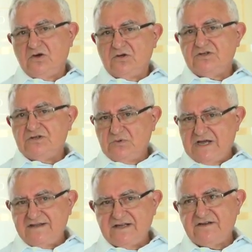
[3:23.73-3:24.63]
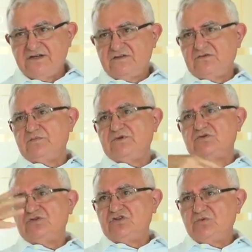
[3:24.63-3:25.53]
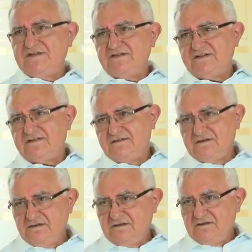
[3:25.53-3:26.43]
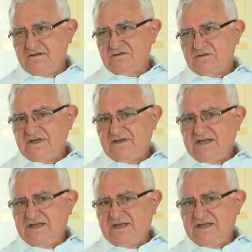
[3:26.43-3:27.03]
We had agreed to meet on the 20th, okay?